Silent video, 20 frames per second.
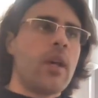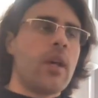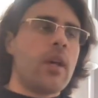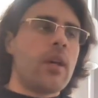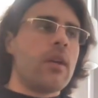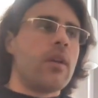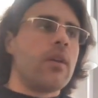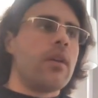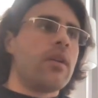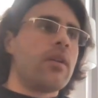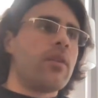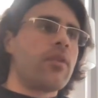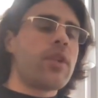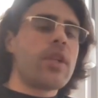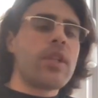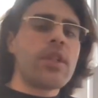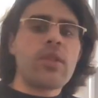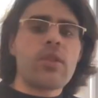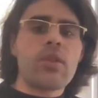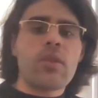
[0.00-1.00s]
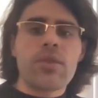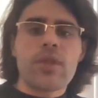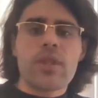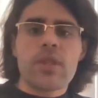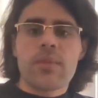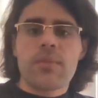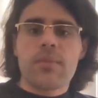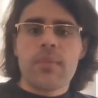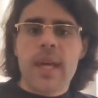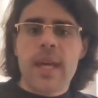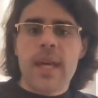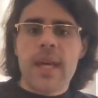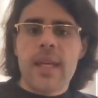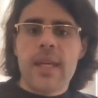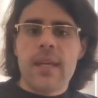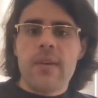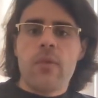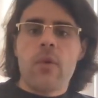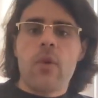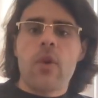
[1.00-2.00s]
Researchers
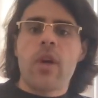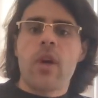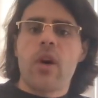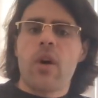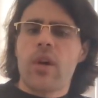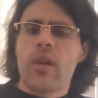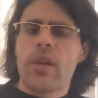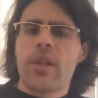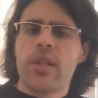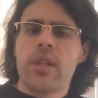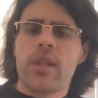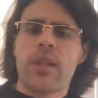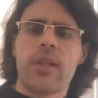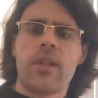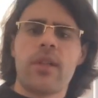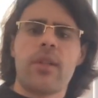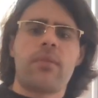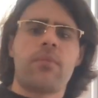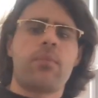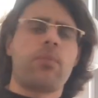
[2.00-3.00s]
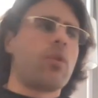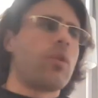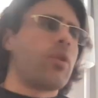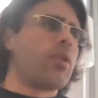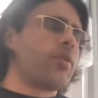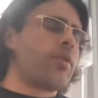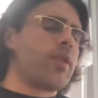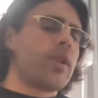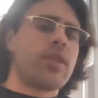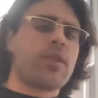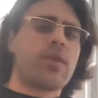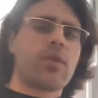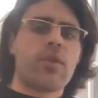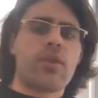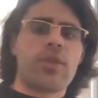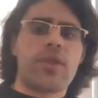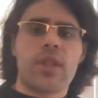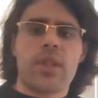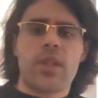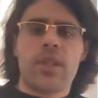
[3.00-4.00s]
may work harder, more
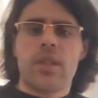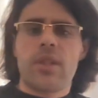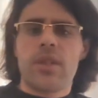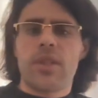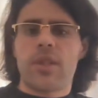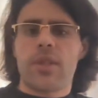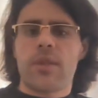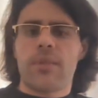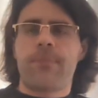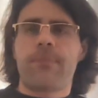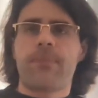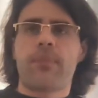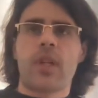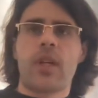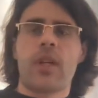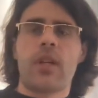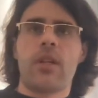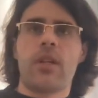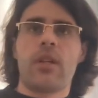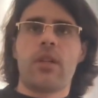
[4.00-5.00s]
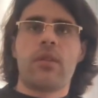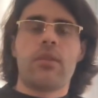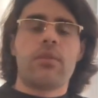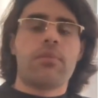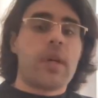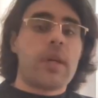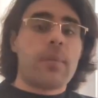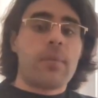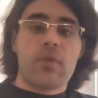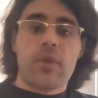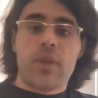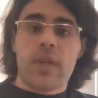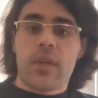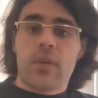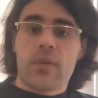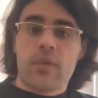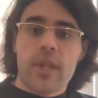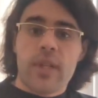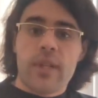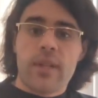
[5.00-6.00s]
researchers may be
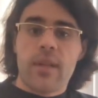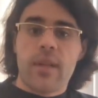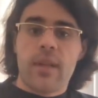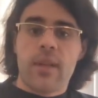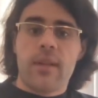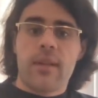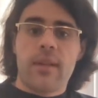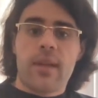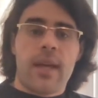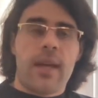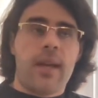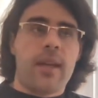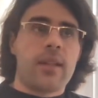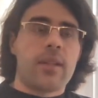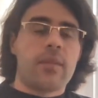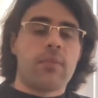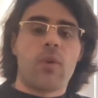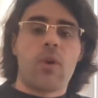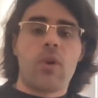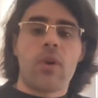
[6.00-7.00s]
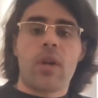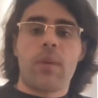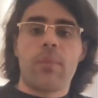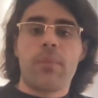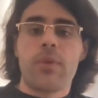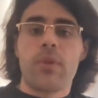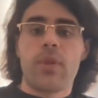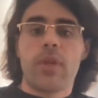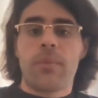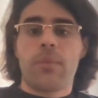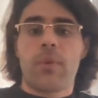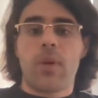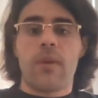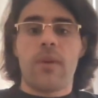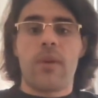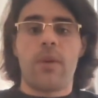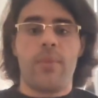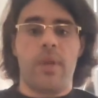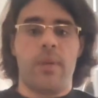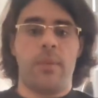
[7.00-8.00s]
recruited, and more computing
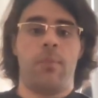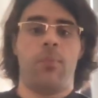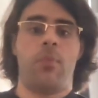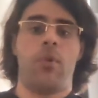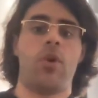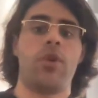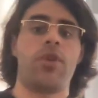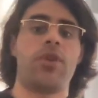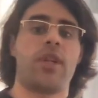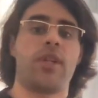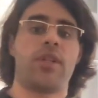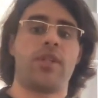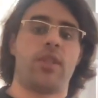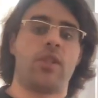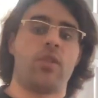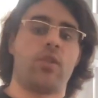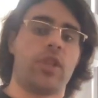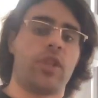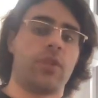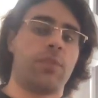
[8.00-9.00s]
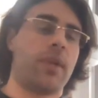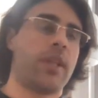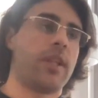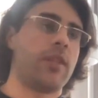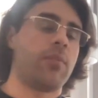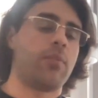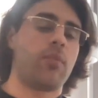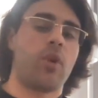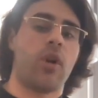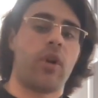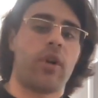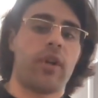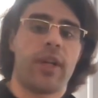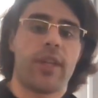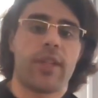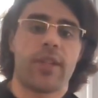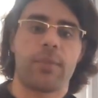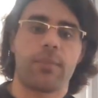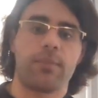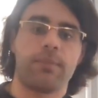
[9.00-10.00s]
power may be purchased to expedite
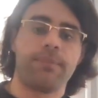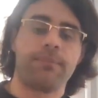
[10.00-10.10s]
progress.